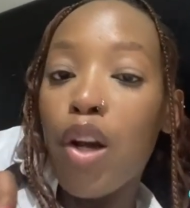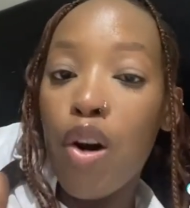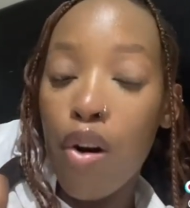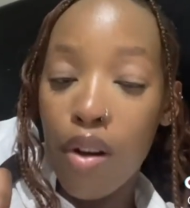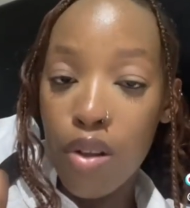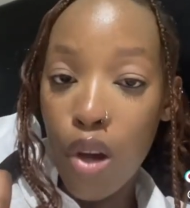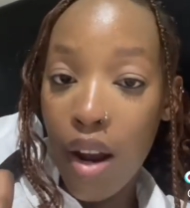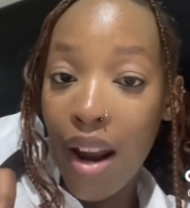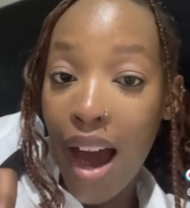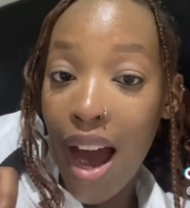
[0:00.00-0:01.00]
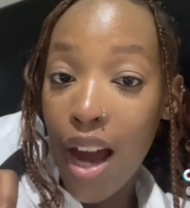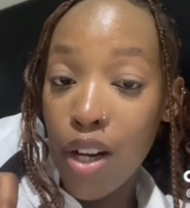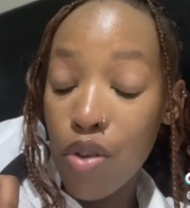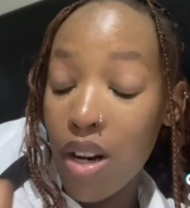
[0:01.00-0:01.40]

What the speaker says: girls on 100.